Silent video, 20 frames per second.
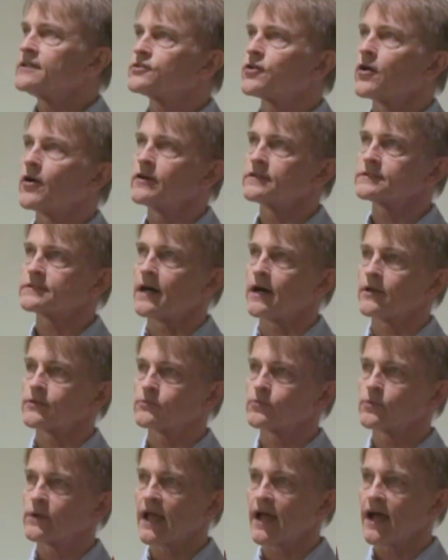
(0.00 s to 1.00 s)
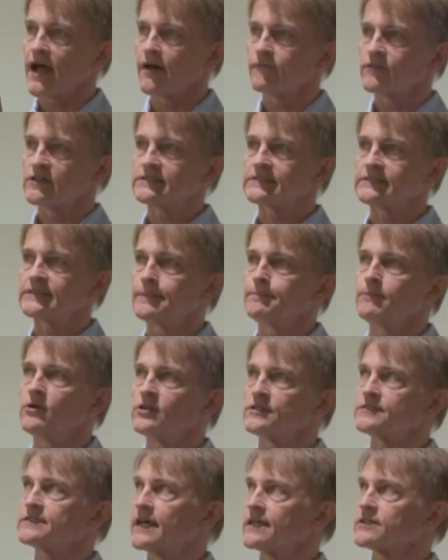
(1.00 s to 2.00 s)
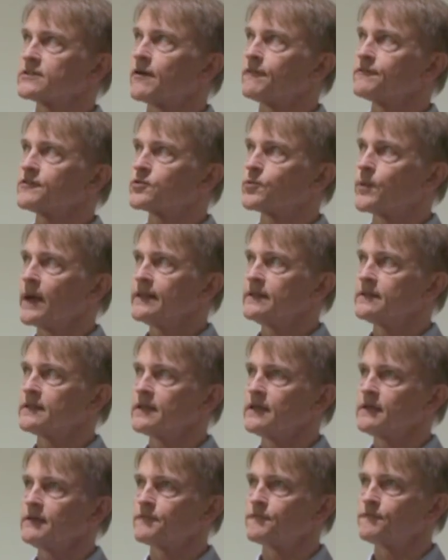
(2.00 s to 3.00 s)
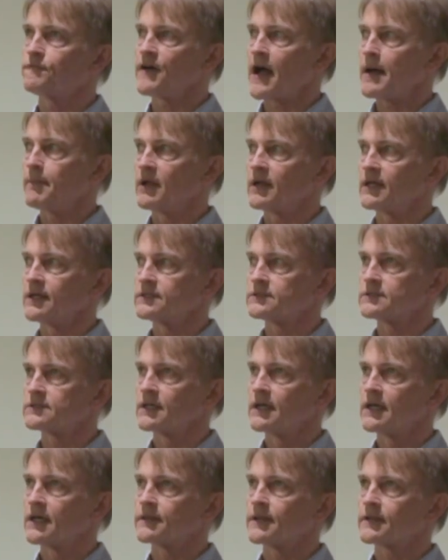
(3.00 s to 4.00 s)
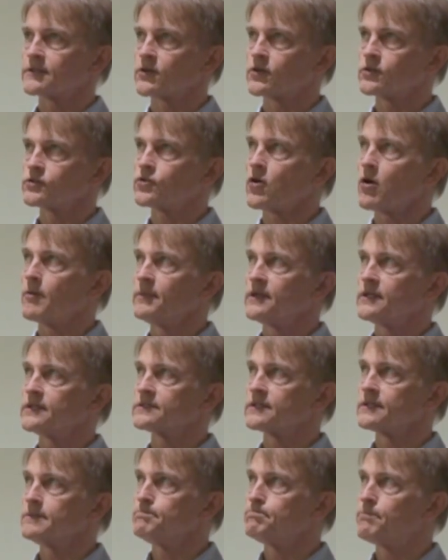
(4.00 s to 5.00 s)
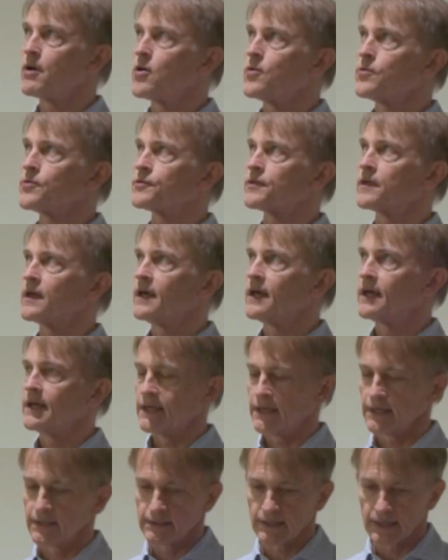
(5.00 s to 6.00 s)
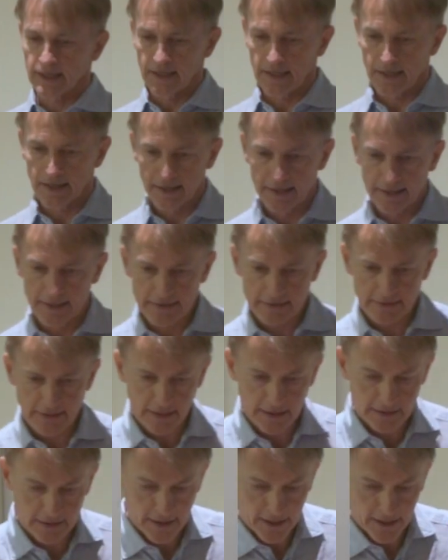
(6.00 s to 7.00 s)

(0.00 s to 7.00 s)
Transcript: it turns out we have a similar set of 20 families that are dominant in both insect